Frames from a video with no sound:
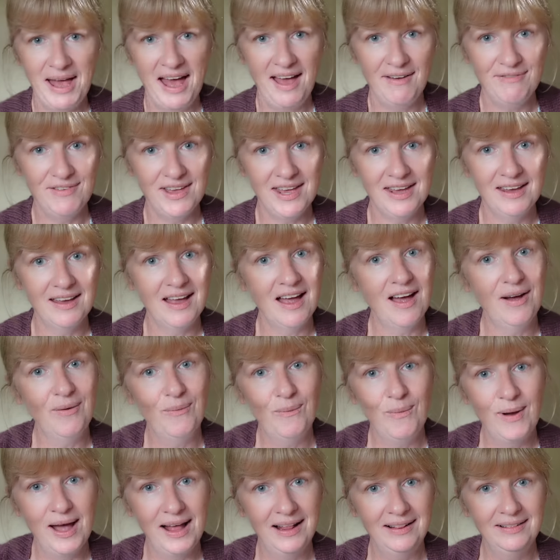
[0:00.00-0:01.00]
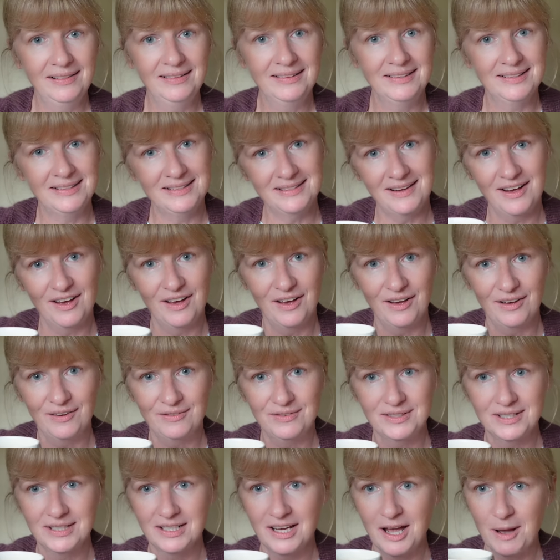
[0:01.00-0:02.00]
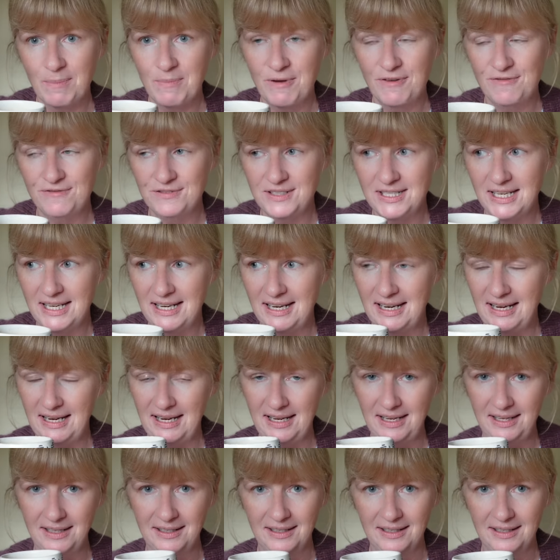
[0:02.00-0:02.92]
Having a well-deserved cup of tea.